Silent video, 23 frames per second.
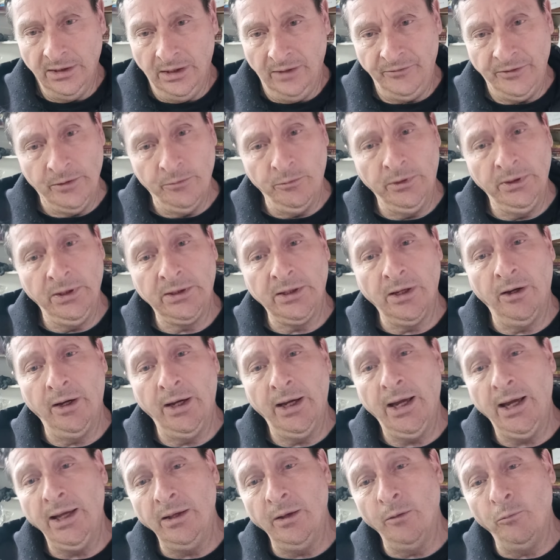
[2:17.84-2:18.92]
If you want to go
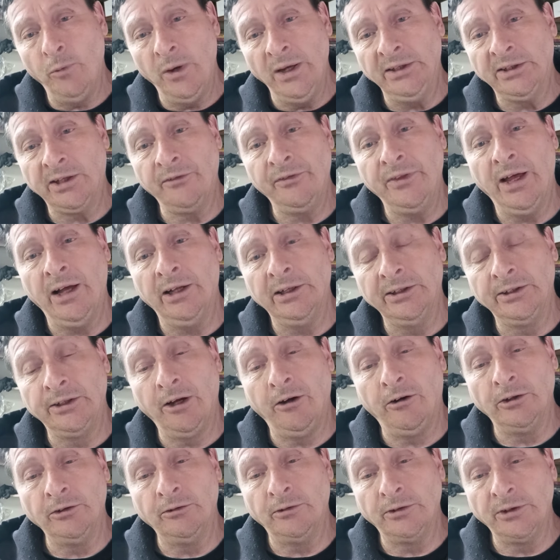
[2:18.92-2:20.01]
ahead and waste $1,000
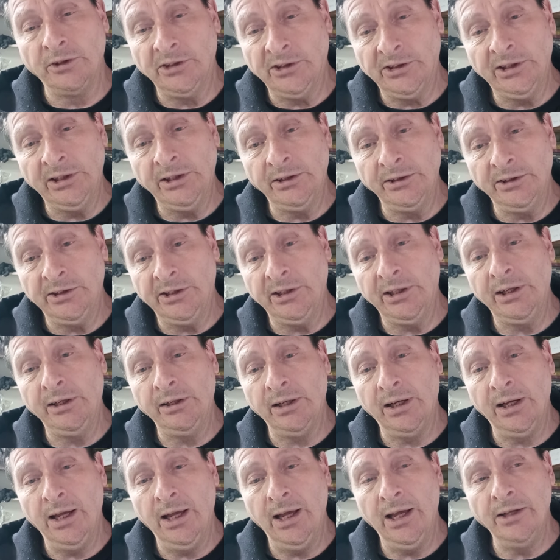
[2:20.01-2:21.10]
on CNC
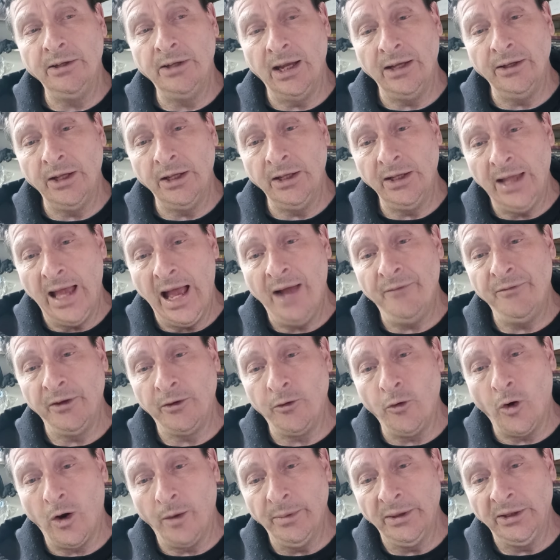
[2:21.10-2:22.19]
and a head and then have the
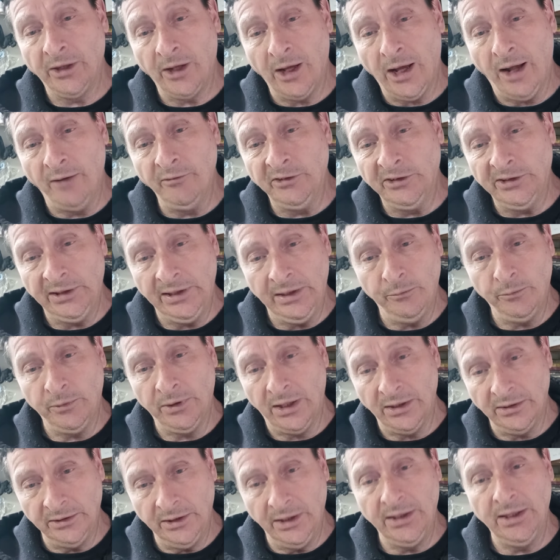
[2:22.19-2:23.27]
garbage that I've seen when
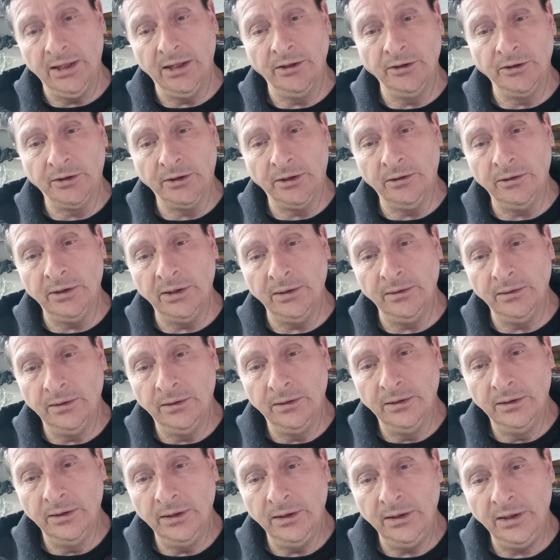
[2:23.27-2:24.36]
I dig into it,
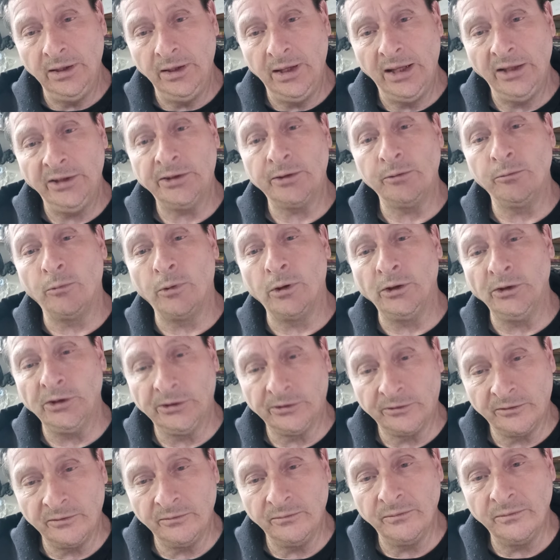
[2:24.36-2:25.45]
and it's the
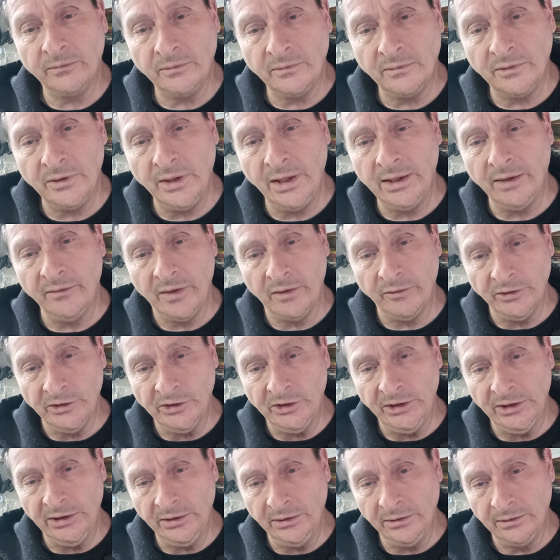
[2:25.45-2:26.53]
worst thing I've ever
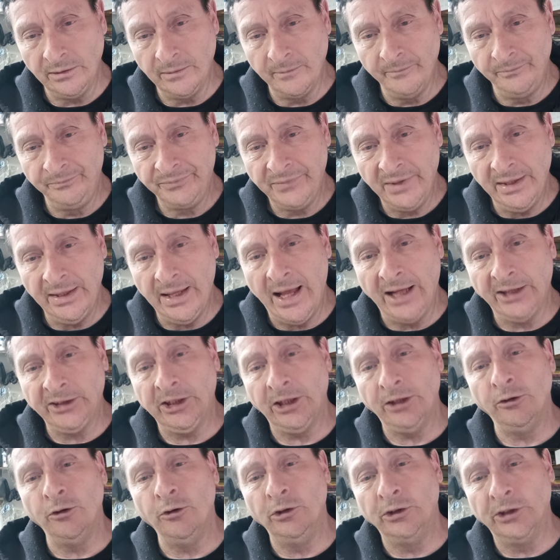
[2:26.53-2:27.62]
seen, and it
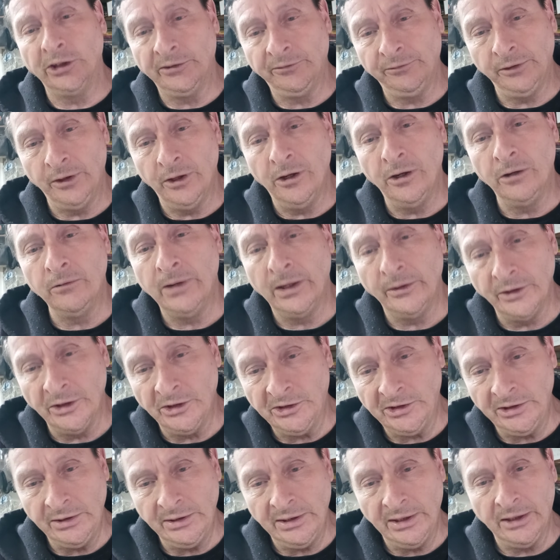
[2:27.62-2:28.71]
actually loses flow around the
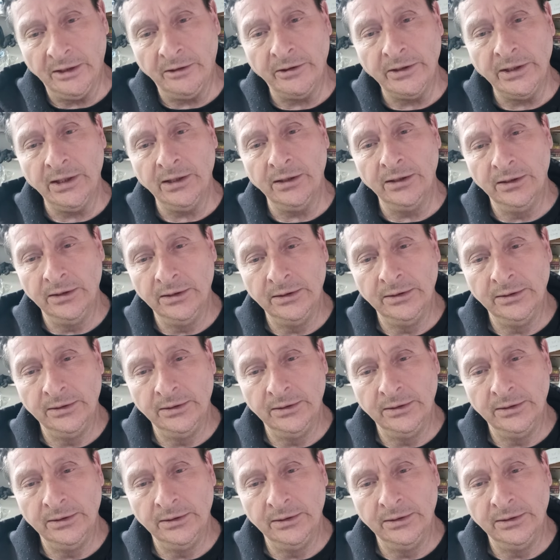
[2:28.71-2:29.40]
seat area,